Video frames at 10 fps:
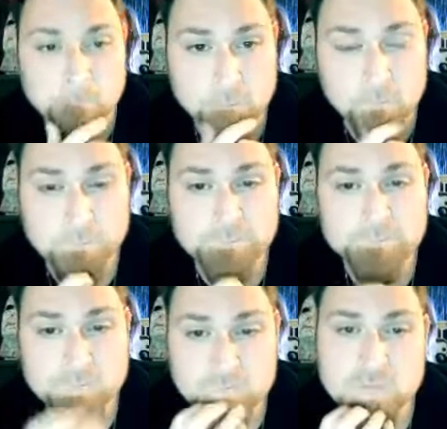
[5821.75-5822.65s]
me from
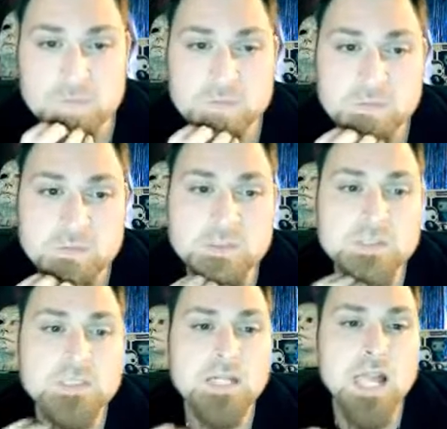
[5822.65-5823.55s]
a technical
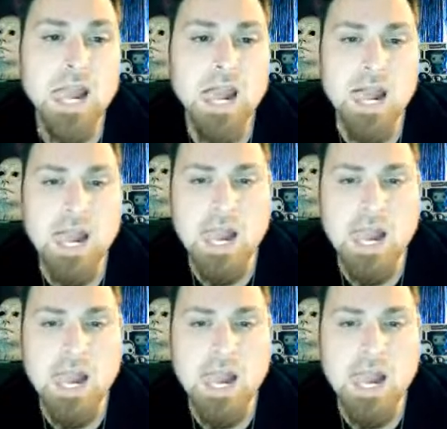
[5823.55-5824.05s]
standpoint,